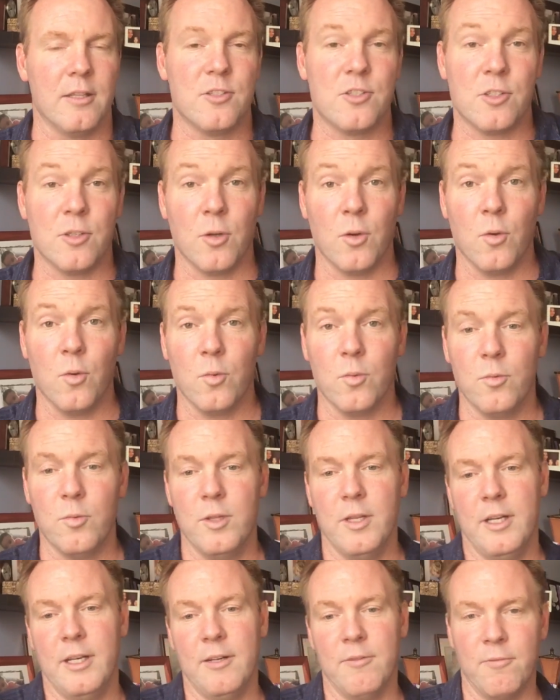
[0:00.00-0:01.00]
So
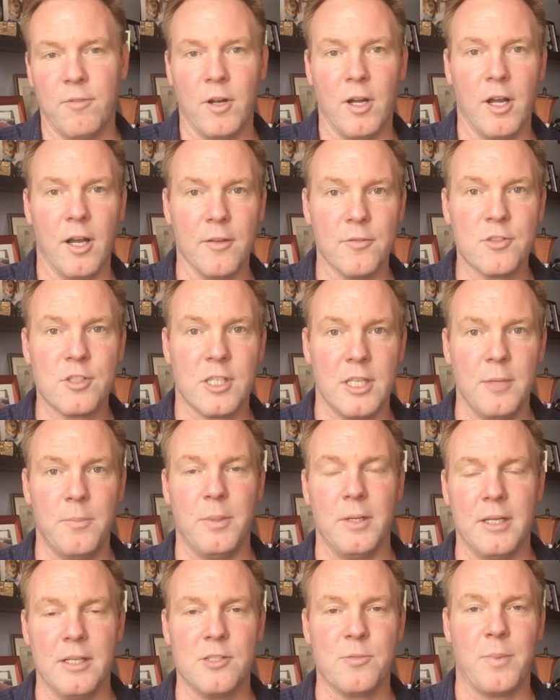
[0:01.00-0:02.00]
it involves
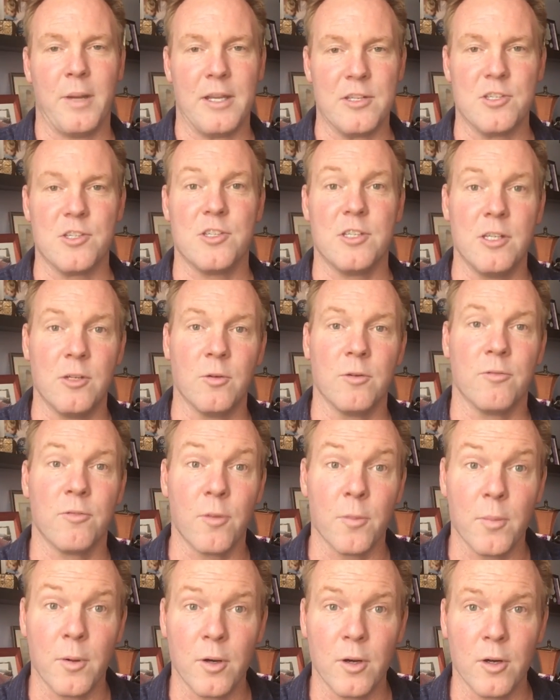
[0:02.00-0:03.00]
keeping his past a secret
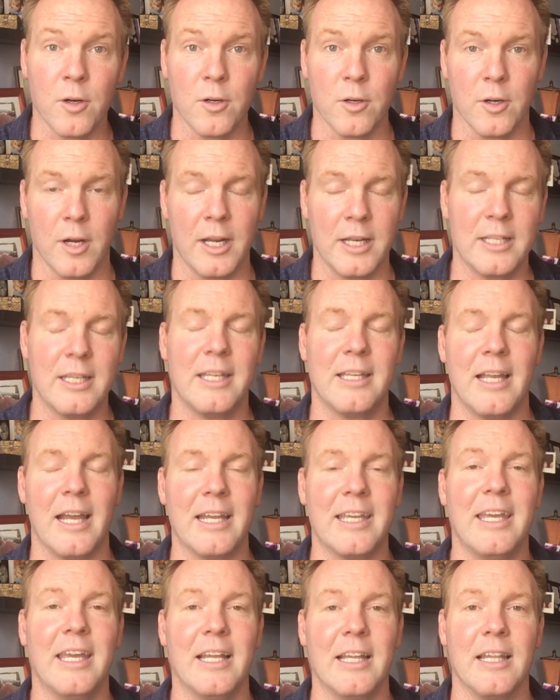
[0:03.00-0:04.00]
from her. I
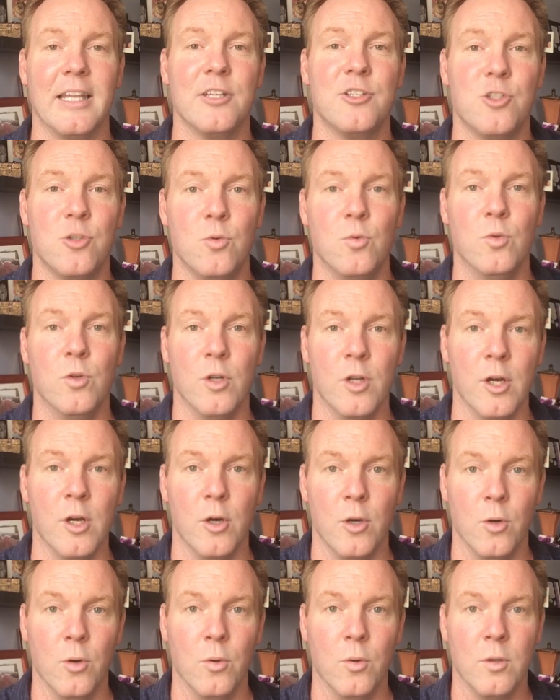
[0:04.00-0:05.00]
can't let you
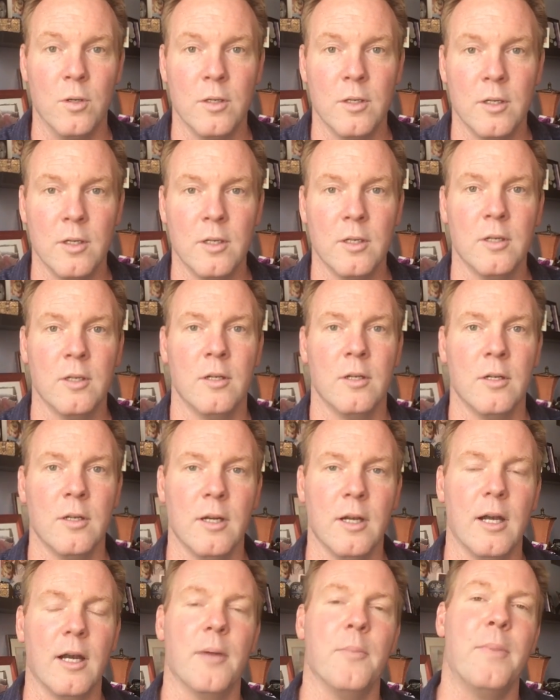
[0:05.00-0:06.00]
know
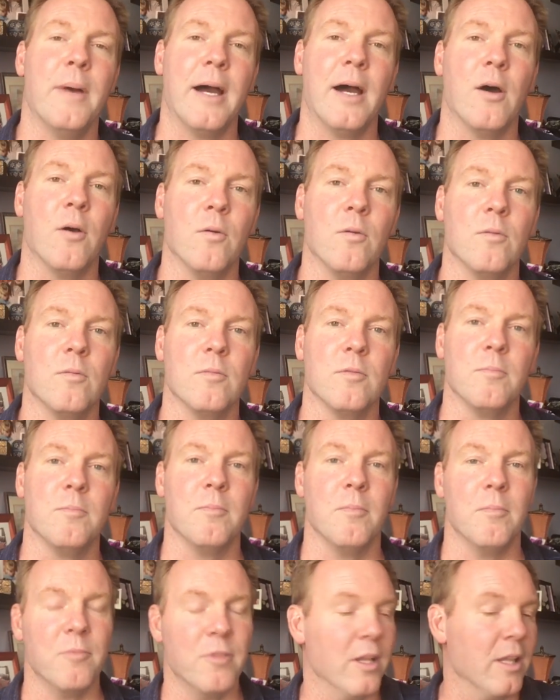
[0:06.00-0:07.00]
about
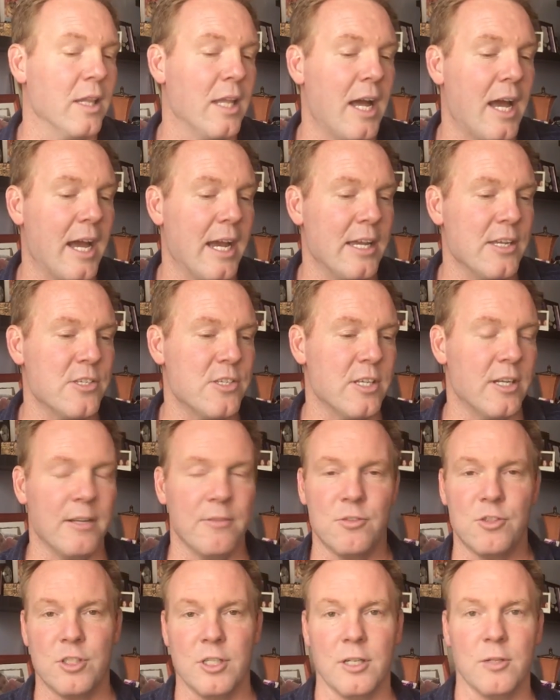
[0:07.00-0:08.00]
the lies that
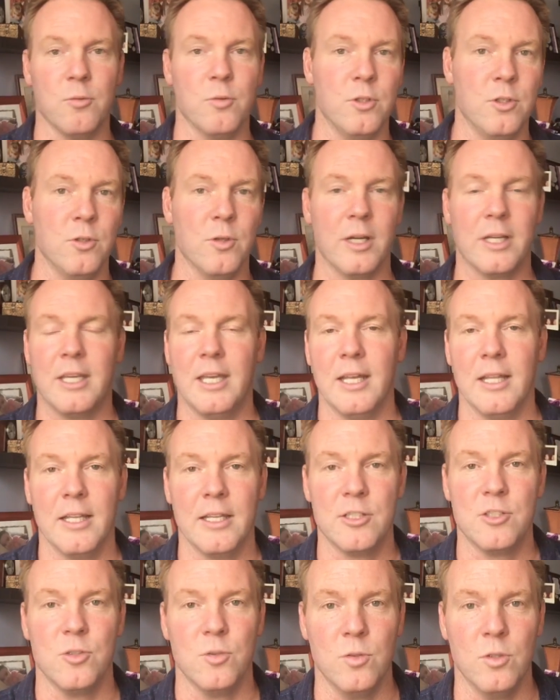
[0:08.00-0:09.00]
I've shared with you. I can't
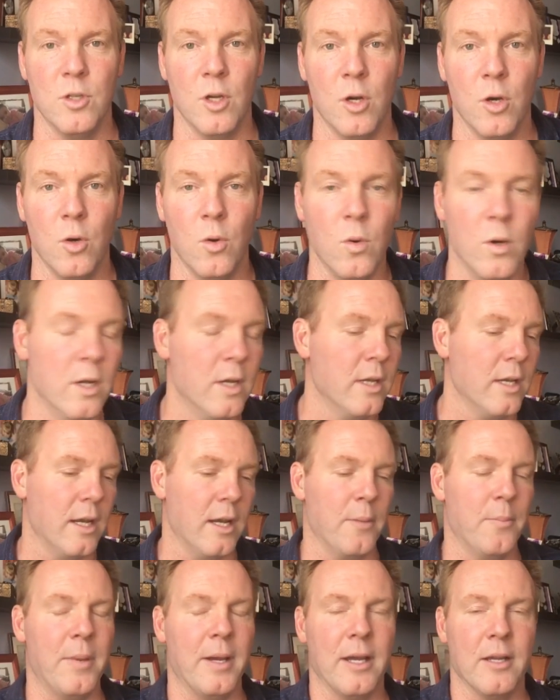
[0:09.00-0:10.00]
let you know
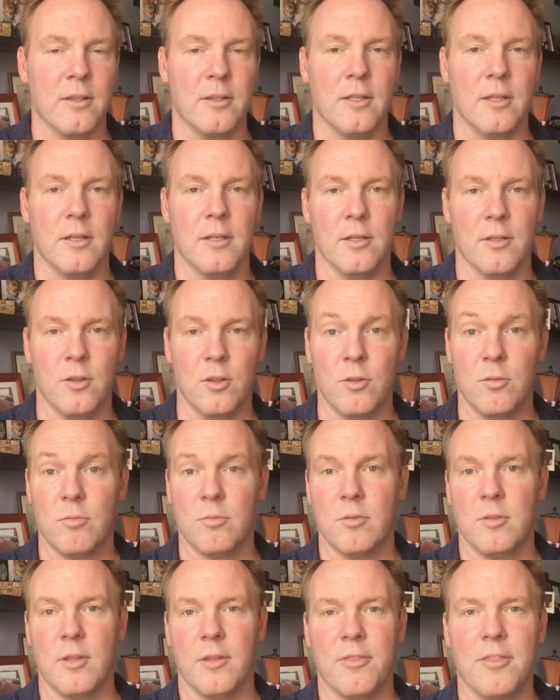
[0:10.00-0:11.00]
about the
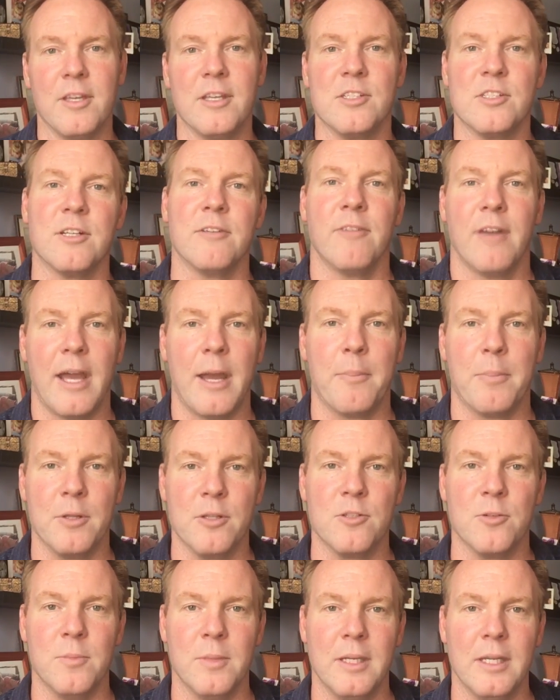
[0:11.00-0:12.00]
things that have
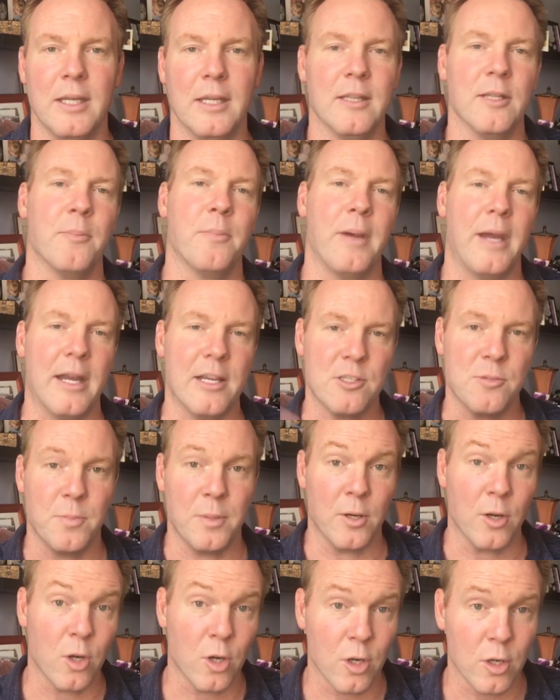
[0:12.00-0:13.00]
happened to me in the past.
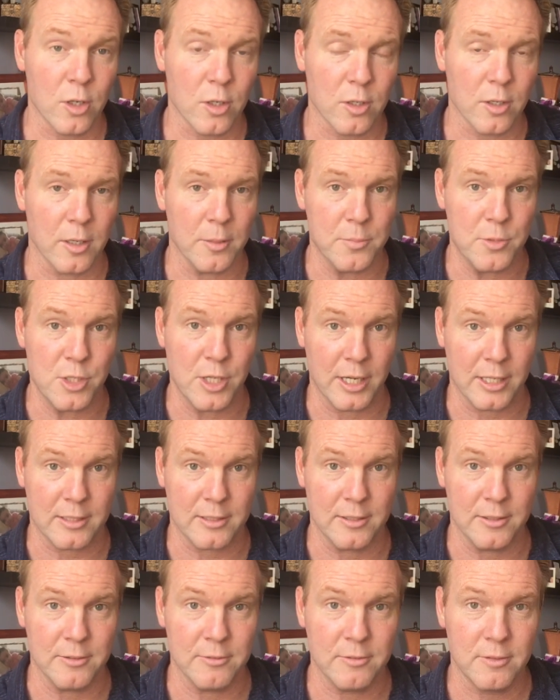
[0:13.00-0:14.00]
But her
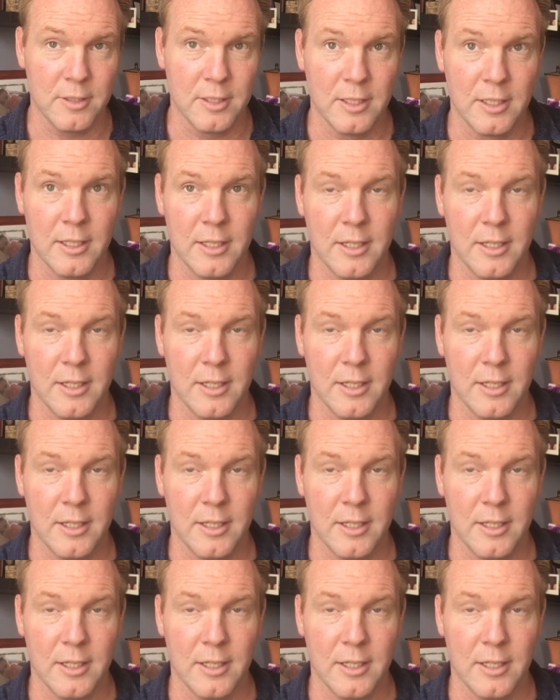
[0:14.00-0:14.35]
objective